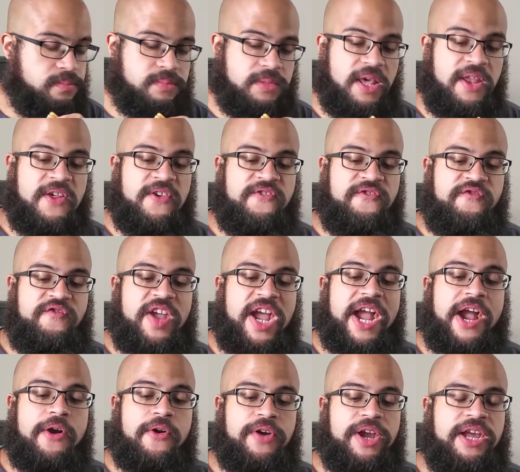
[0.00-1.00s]
It is
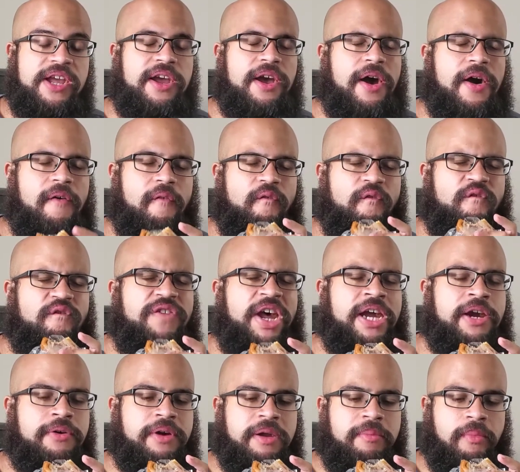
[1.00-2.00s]
very,
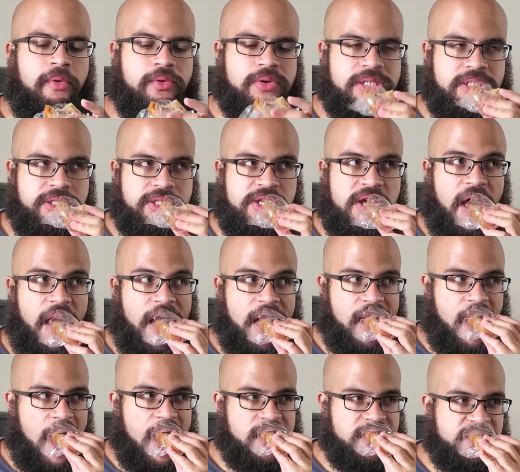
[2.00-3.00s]
very moist.
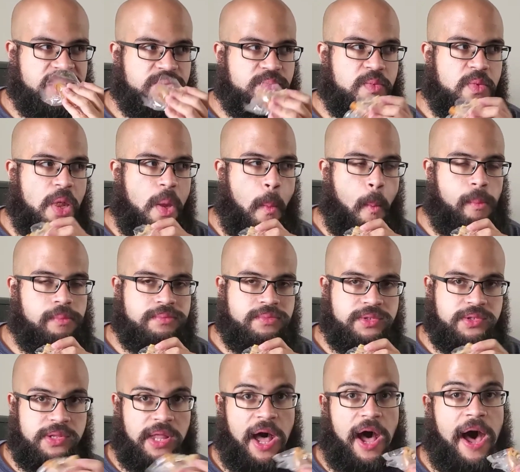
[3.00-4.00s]

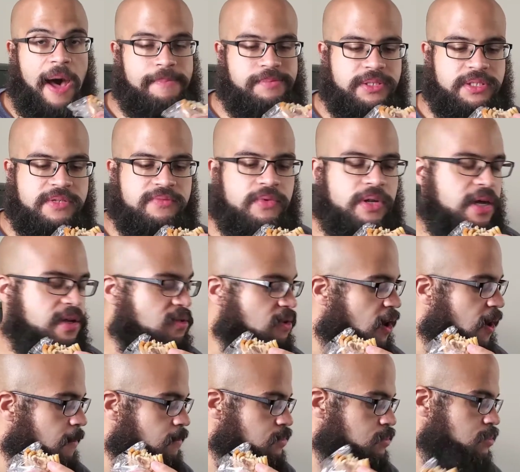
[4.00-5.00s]
So the opposite of what I
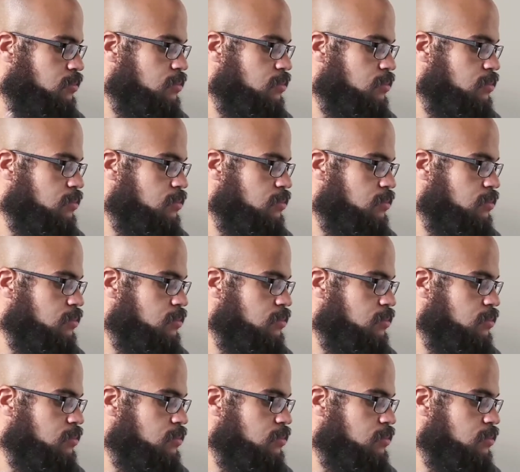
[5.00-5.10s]
thought.